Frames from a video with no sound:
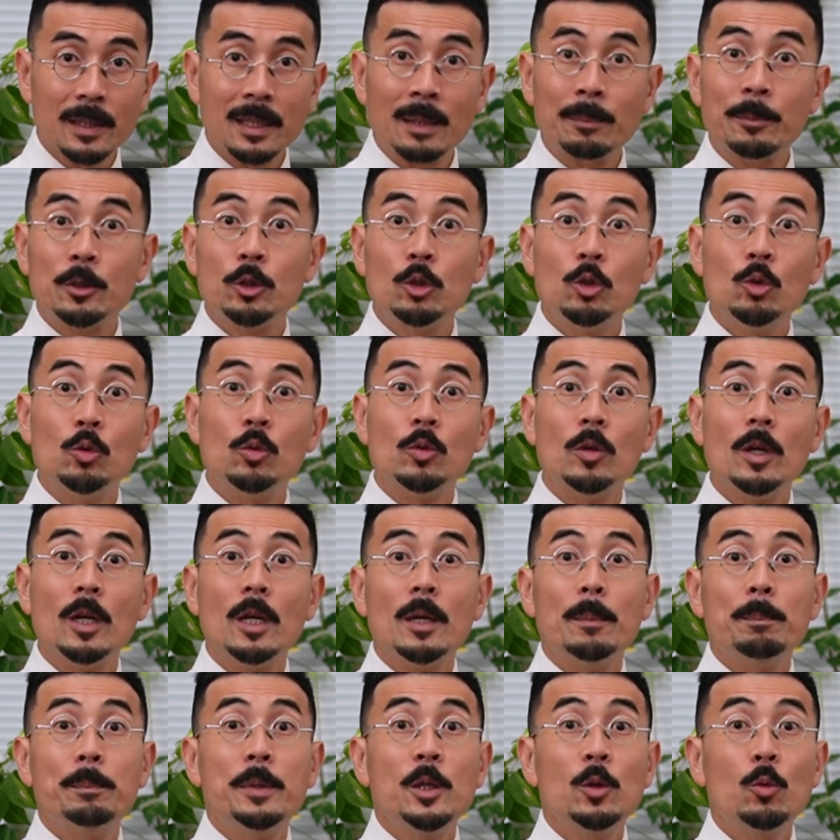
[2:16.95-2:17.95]
Number two,
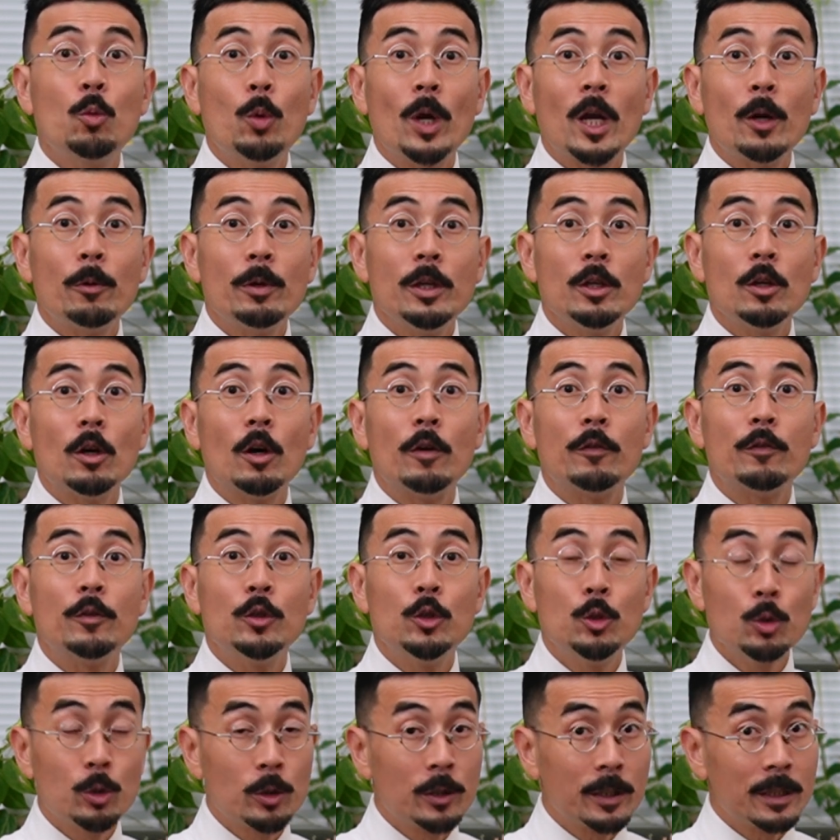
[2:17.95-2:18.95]
be wary of
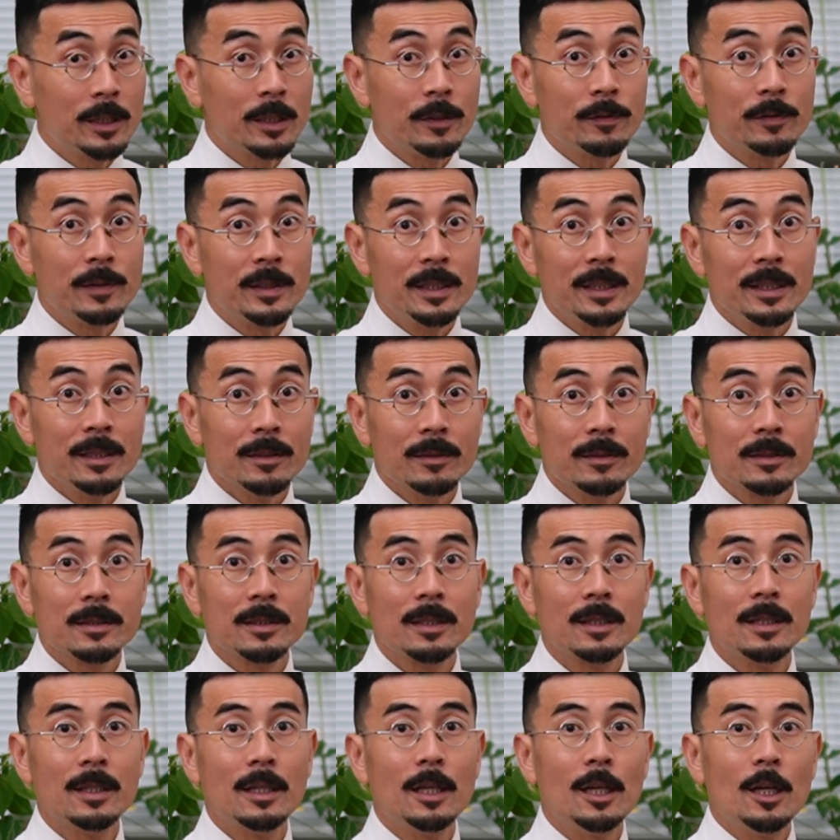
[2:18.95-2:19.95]
lucrative
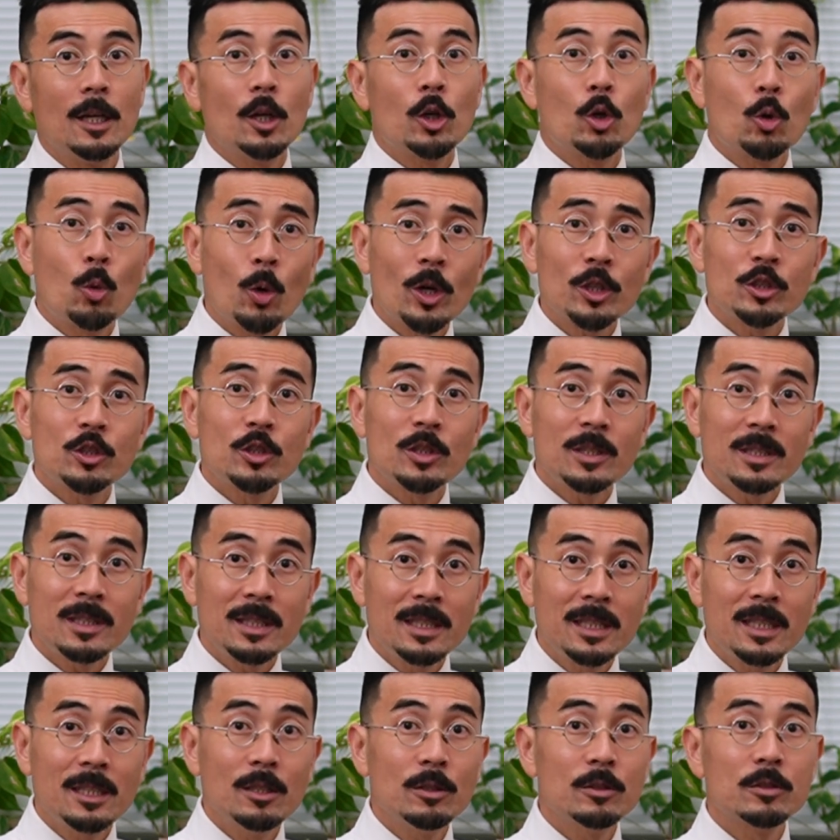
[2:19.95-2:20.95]
deals.
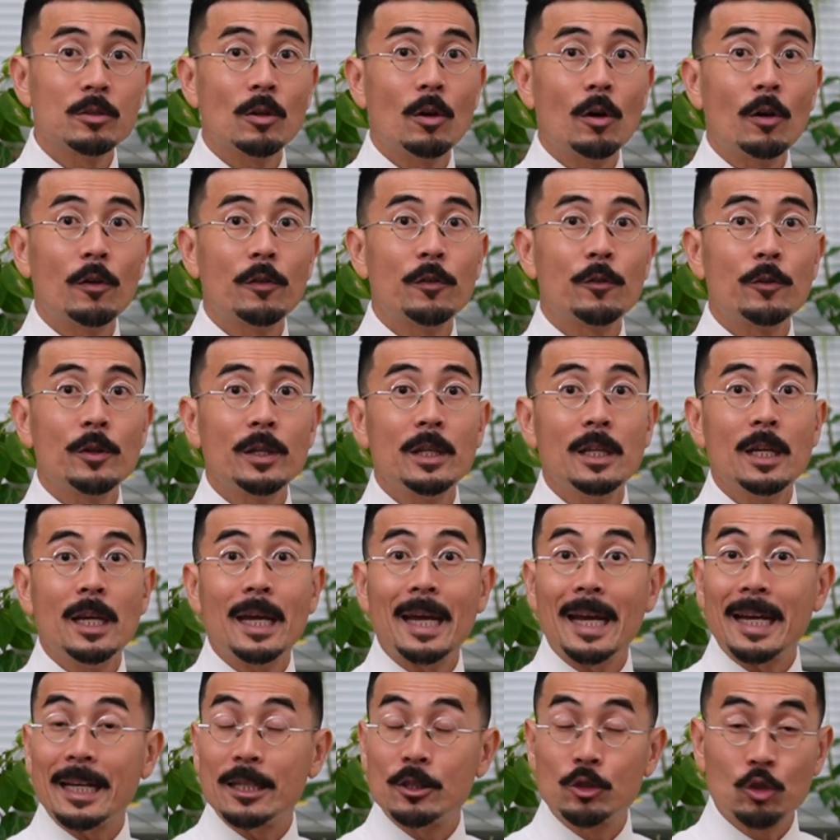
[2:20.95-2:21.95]
Question deals offering
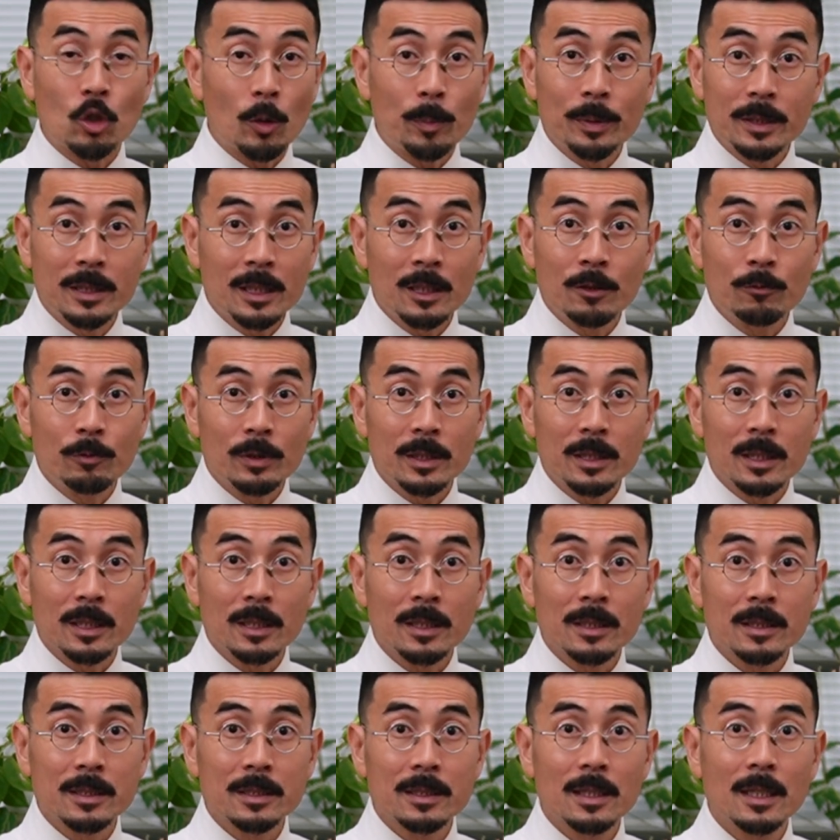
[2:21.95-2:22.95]
exorbitant
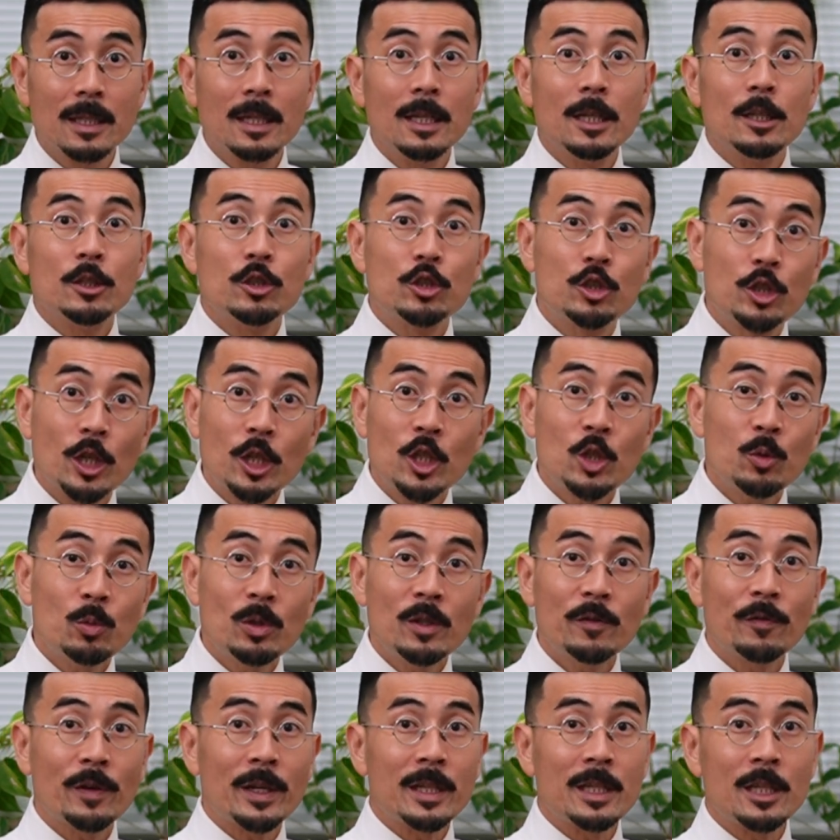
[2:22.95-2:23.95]
returns.
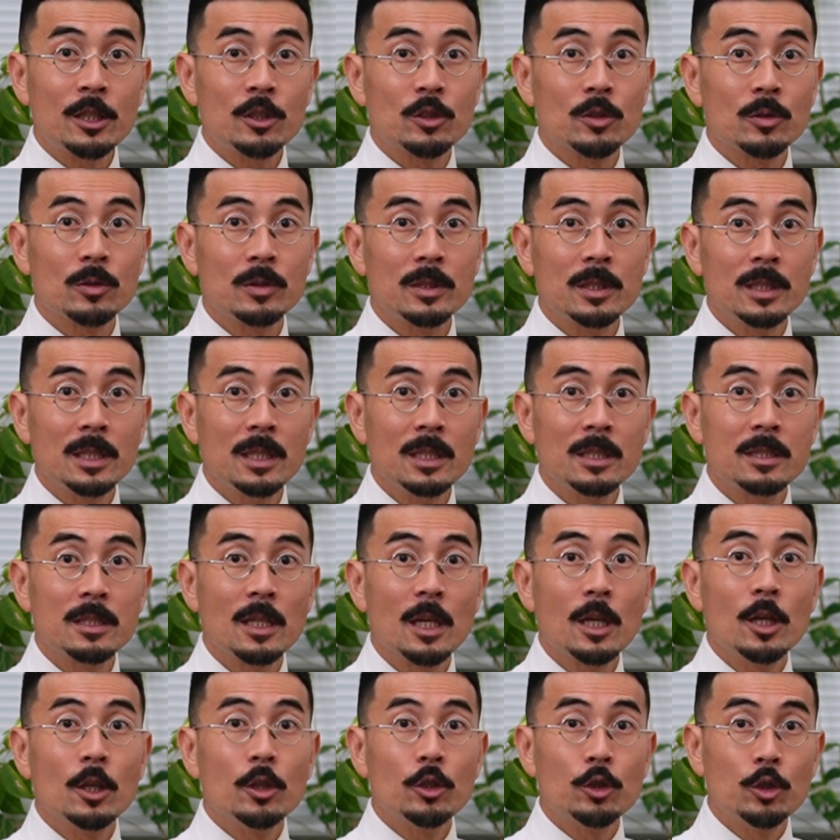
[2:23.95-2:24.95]
Genuine financial
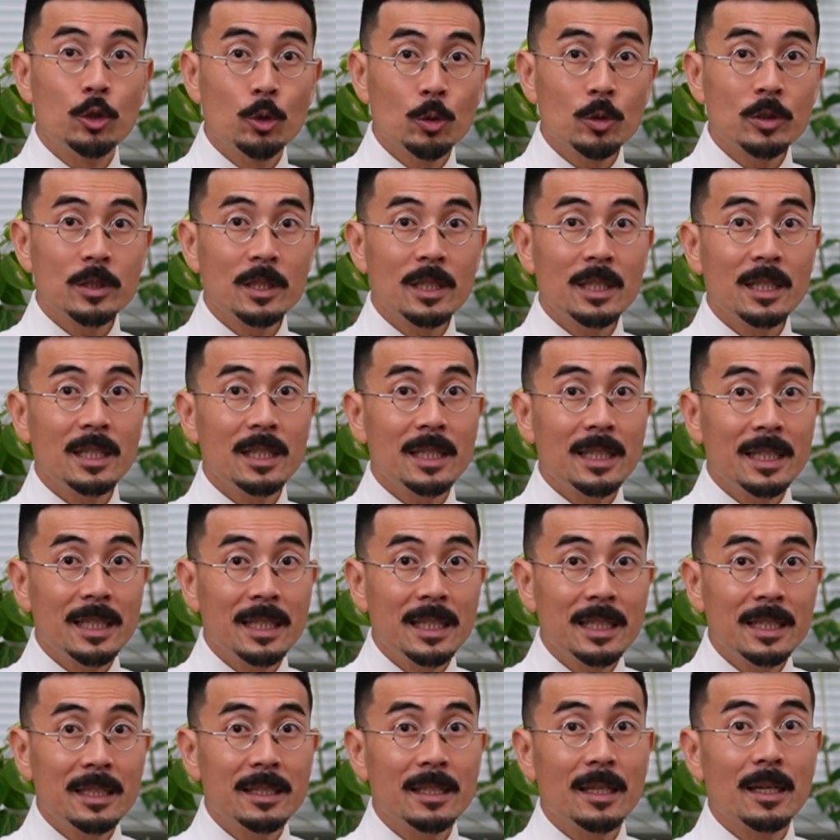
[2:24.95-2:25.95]
needs usually
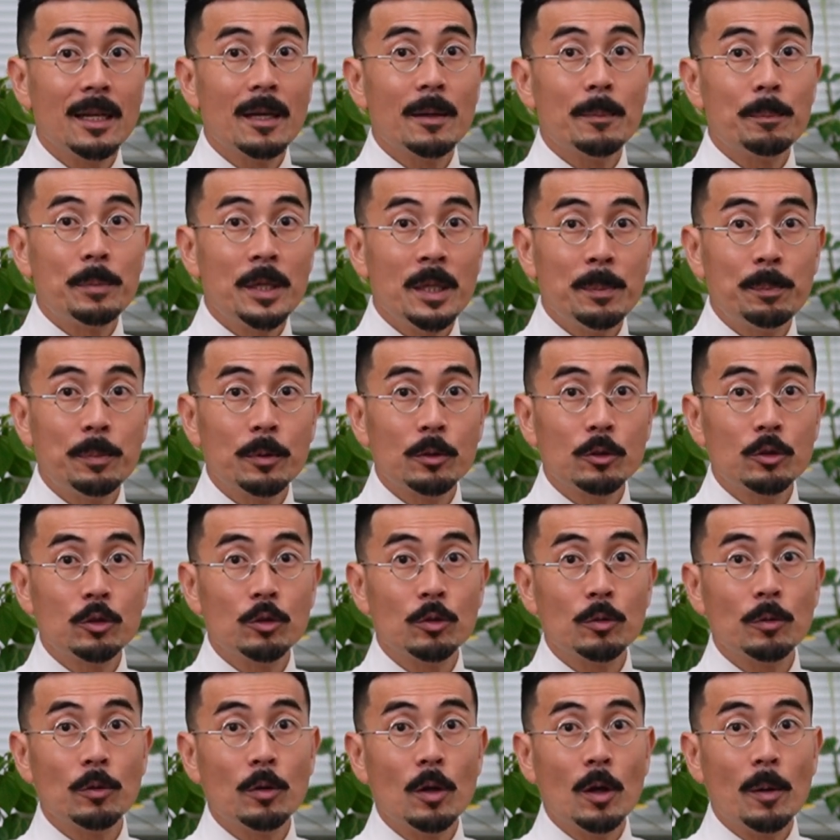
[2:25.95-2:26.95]
lead people
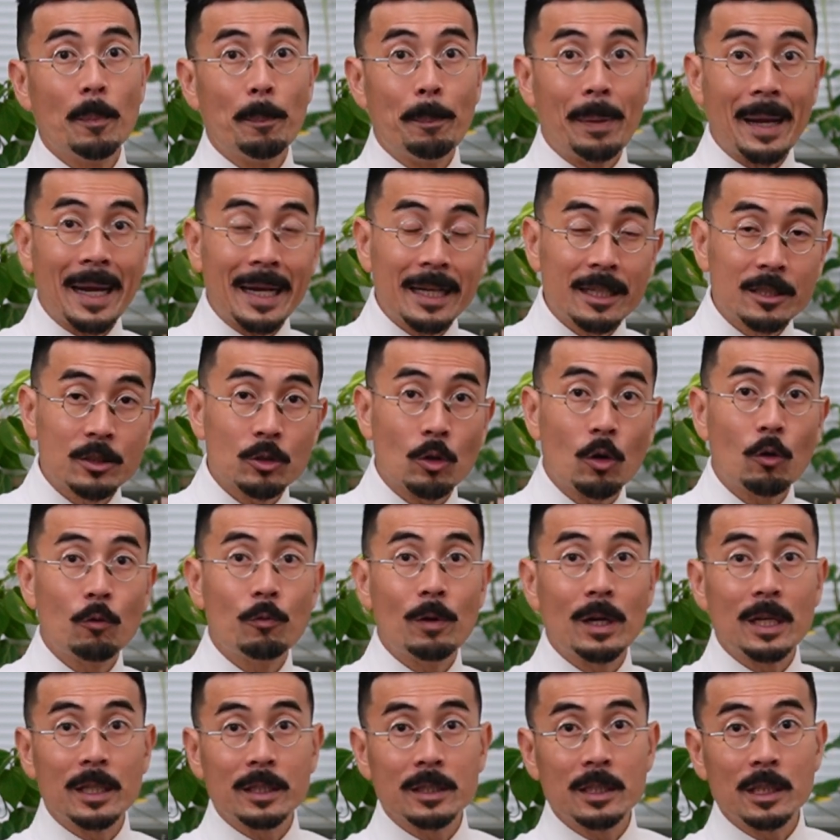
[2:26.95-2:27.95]
to banks
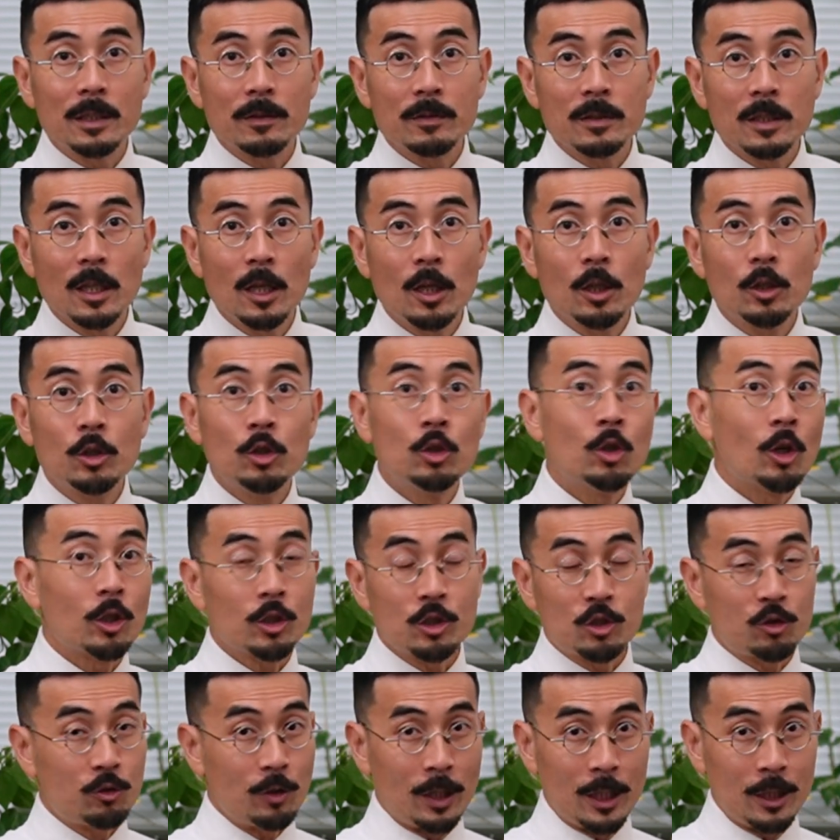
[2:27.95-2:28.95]
or relatives,
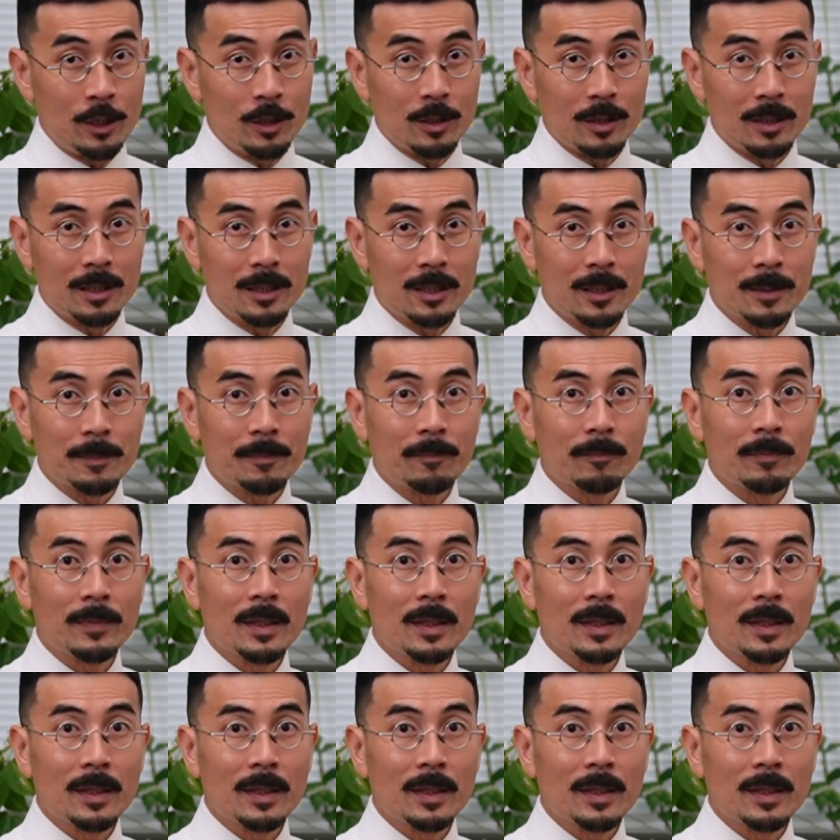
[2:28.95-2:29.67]
not strangers.